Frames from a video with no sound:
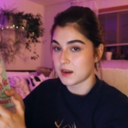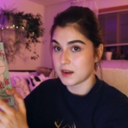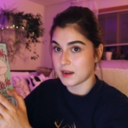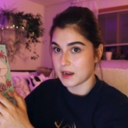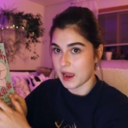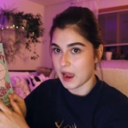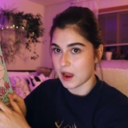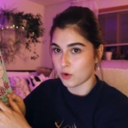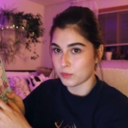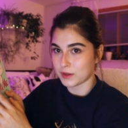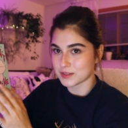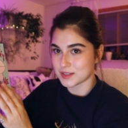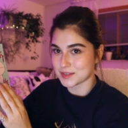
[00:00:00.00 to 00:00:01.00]
now
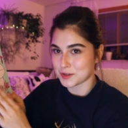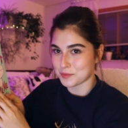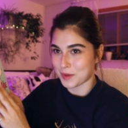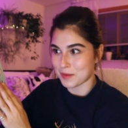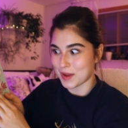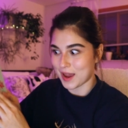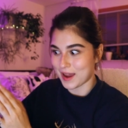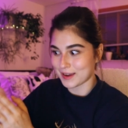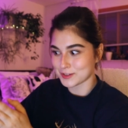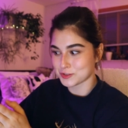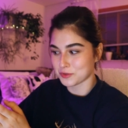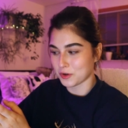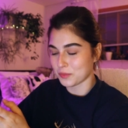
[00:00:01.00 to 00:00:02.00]
because it's in my
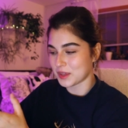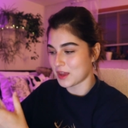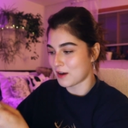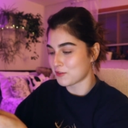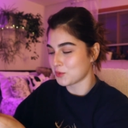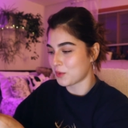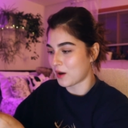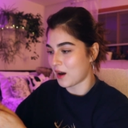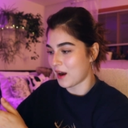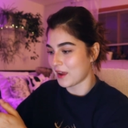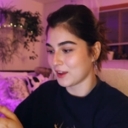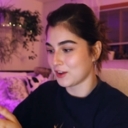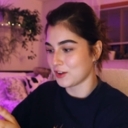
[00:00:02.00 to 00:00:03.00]
bag so it'll be everywhere
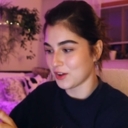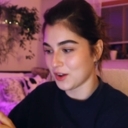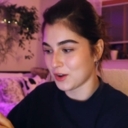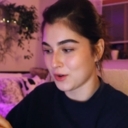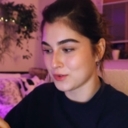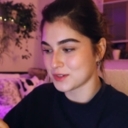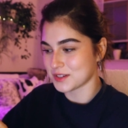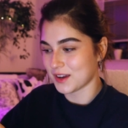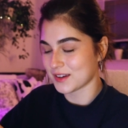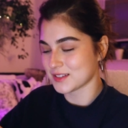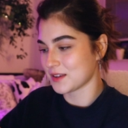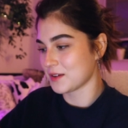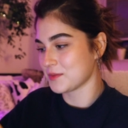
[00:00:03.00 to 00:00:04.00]
I go duh
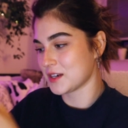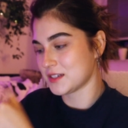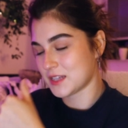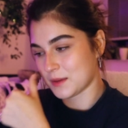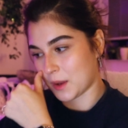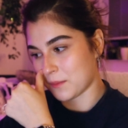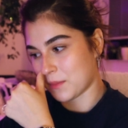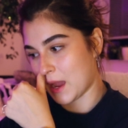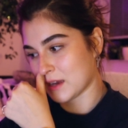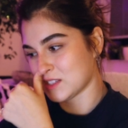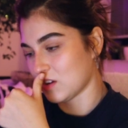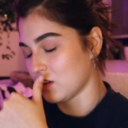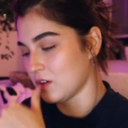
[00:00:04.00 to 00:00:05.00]
because I'm gonna take my
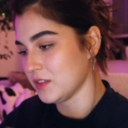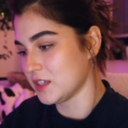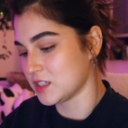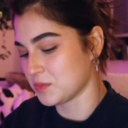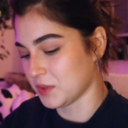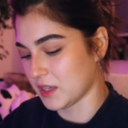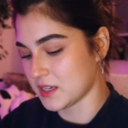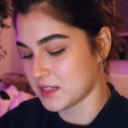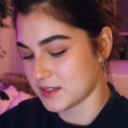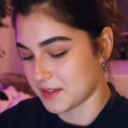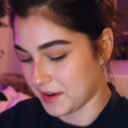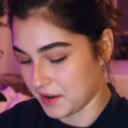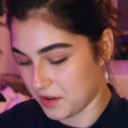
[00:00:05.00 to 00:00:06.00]
bag to all these
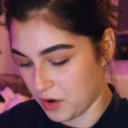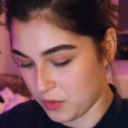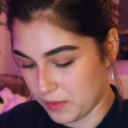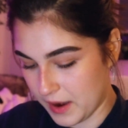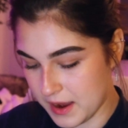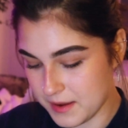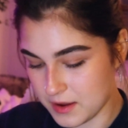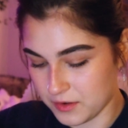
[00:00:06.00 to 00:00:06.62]
places that I go right